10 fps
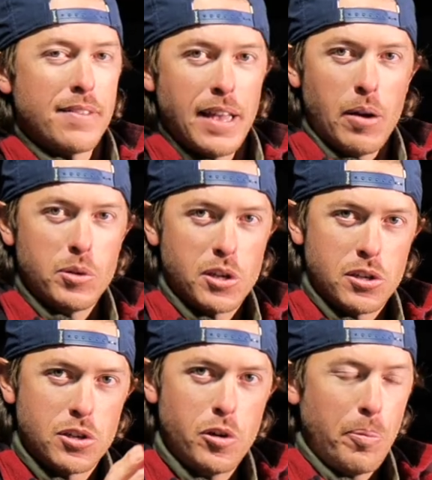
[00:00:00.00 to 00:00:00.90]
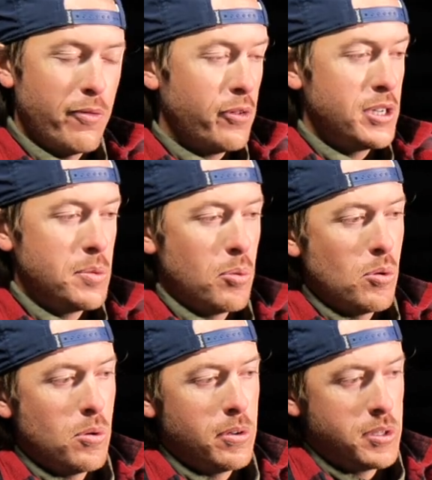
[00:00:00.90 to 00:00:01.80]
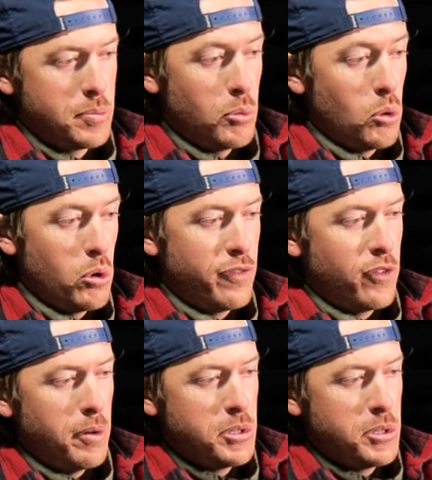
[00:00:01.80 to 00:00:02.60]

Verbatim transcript: That was a super free spool, spool from